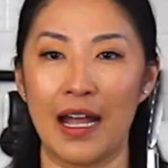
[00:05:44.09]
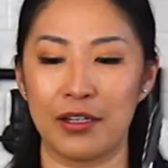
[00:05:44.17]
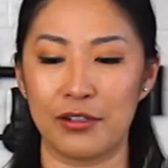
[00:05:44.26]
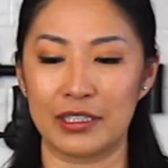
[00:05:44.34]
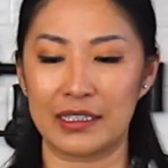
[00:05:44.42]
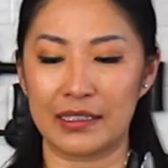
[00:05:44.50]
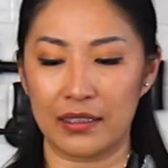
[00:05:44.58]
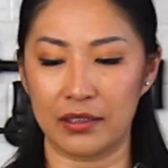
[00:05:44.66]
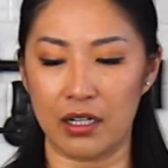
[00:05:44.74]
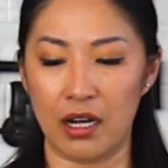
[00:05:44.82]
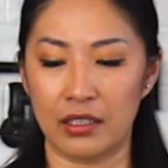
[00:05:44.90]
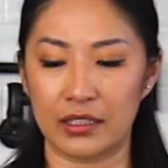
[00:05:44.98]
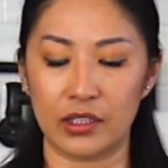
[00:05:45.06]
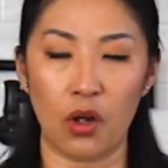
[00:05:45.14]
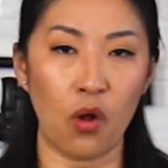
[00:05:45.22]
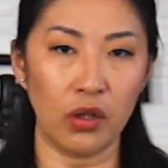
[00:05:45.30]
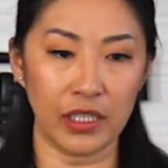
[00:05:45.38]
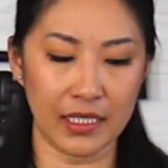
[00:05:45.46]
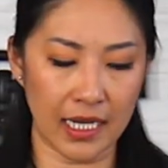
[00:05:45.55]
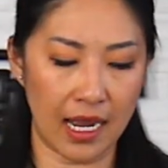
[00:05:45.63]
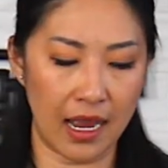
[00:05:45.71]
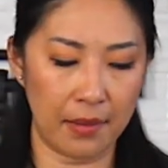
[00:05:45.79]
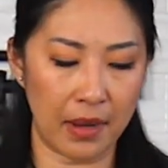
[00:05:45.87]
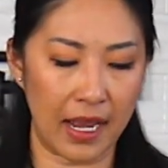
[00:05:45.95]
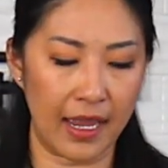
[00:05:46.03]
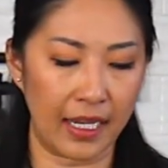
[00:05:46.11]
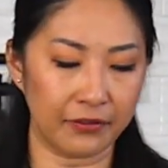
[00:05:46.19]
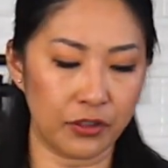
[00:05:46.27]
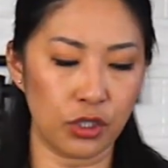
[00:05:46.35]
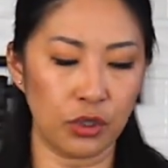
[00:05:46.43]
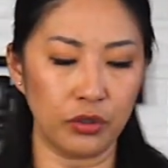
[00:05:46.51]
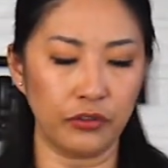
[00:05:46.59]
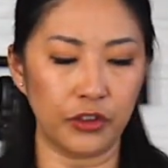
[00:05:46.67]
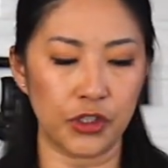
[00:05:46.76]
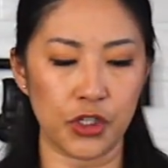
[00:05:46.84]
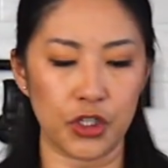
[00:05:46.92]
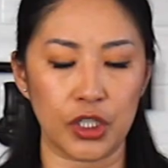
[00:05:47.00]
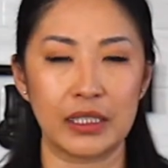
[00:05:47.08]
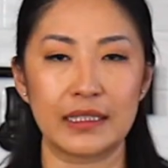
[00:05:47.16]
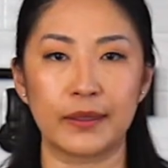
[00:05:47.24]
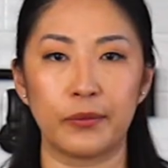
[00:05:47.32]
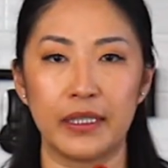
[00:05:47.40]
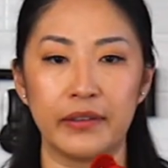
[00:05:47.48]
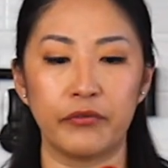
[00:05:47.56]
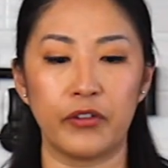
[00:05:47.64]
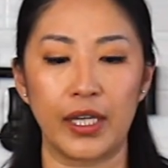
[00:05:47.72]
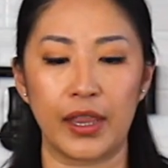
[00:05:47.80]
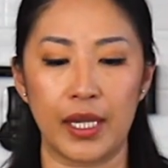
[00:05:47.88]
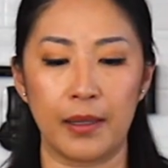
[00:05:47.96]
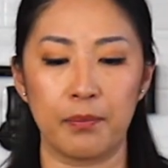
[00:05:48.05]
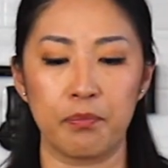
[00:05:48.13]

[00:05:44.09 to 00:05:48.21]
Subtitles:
I use the tongs all the time. I have two versions, one with